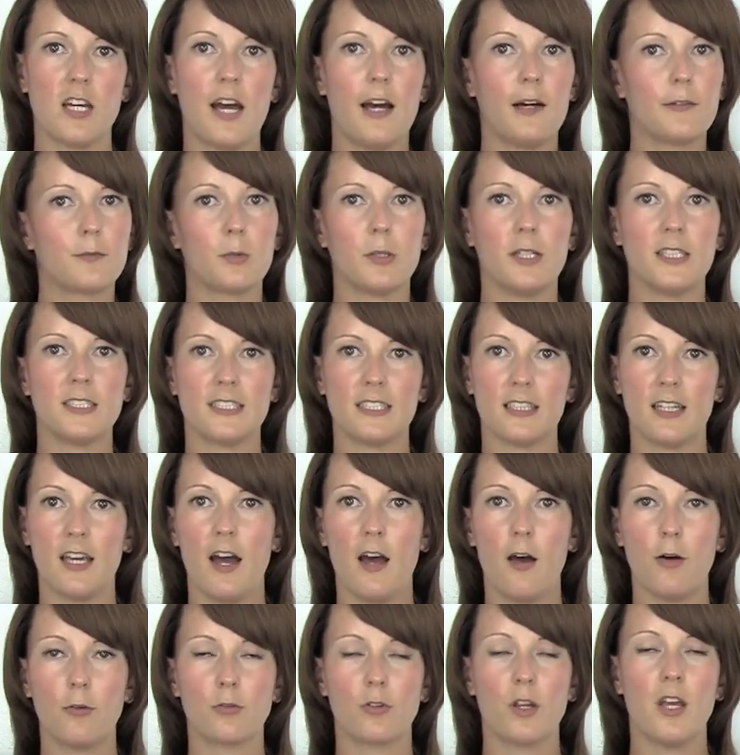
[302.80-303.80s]
AdWords
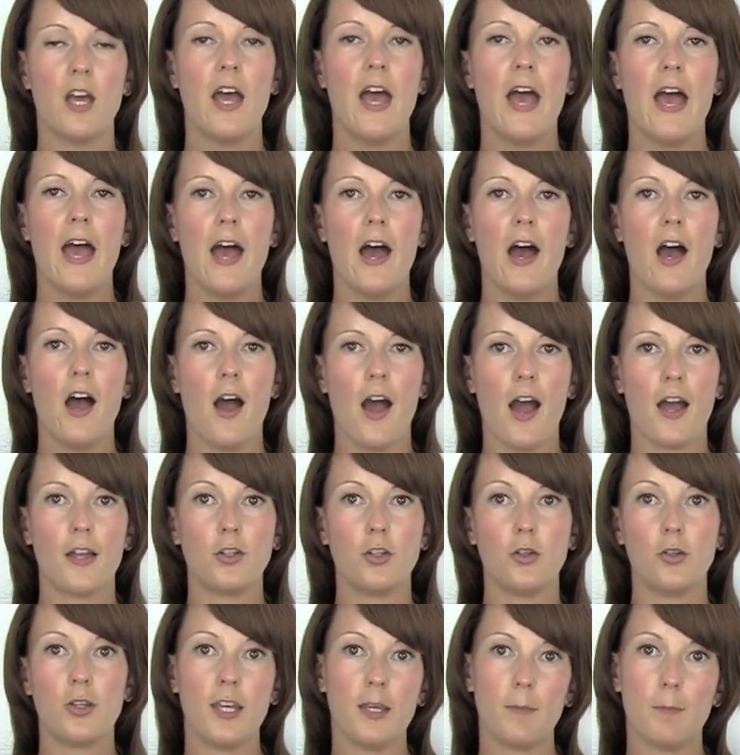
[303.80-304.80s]
account
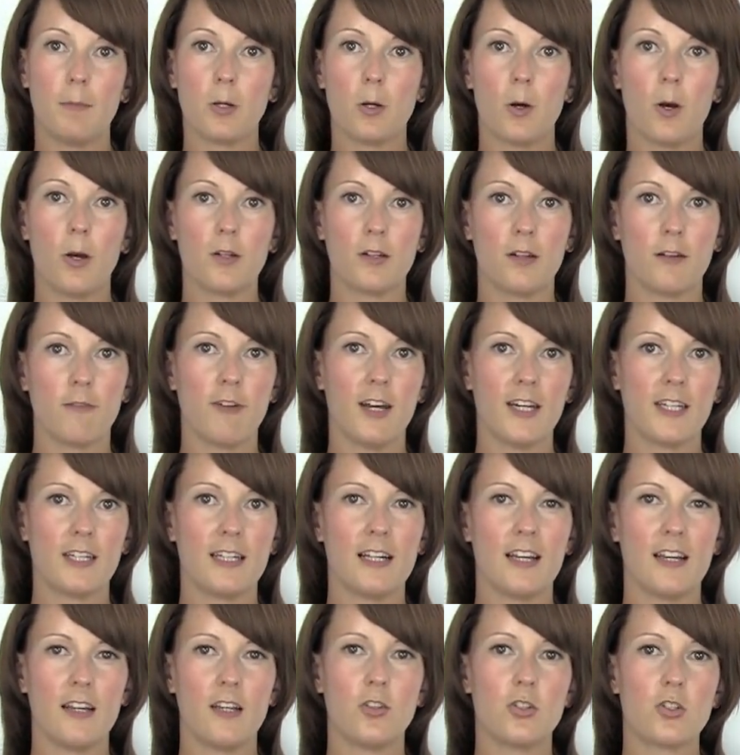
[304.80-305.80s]
and you keep an eye on it
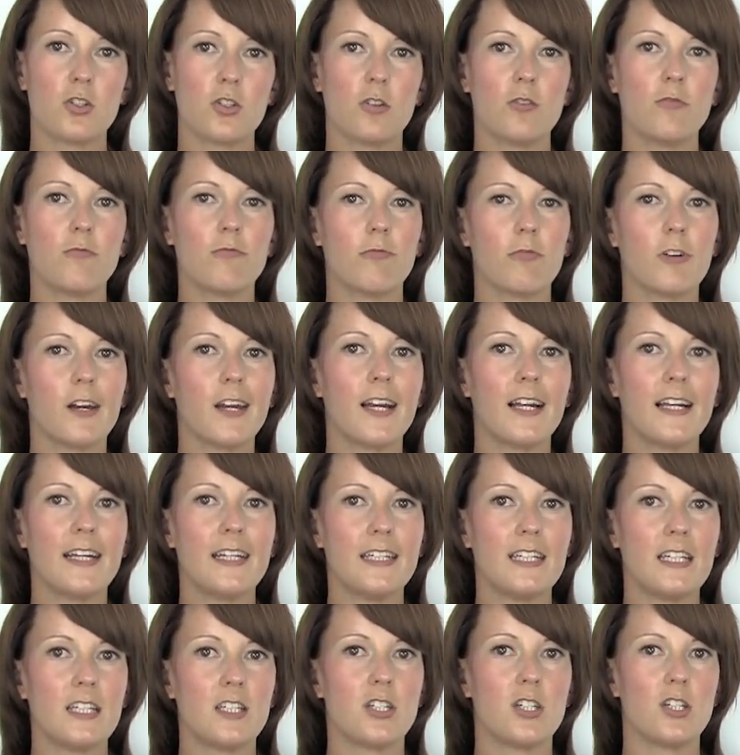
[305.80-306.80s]
regularly, you shouldn't
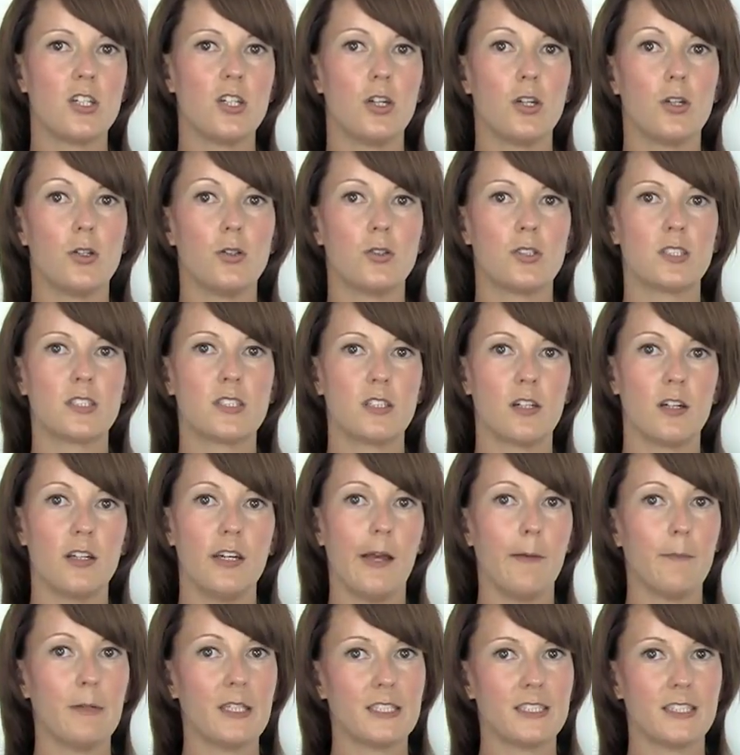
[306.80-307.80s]
really need to use
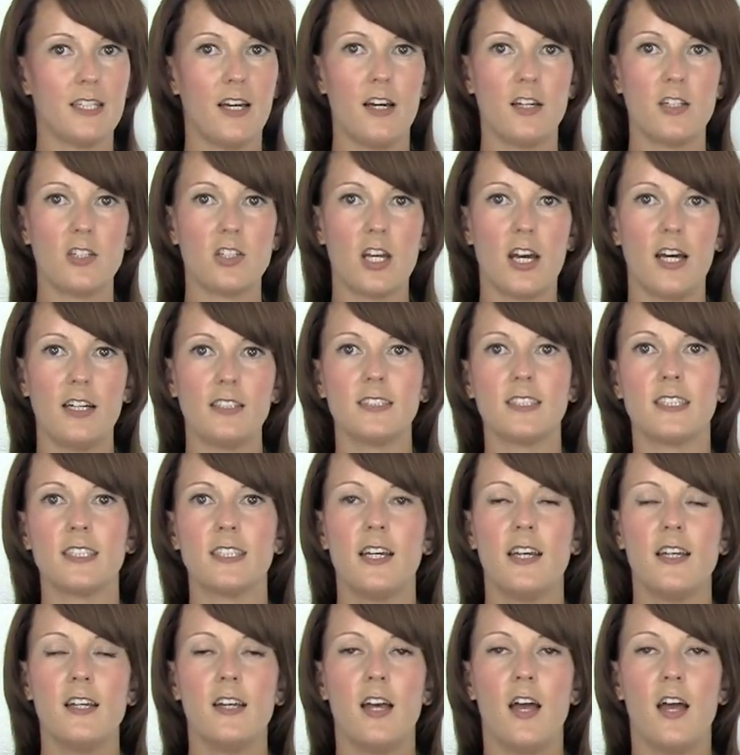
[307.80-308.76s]
dynamic search ads.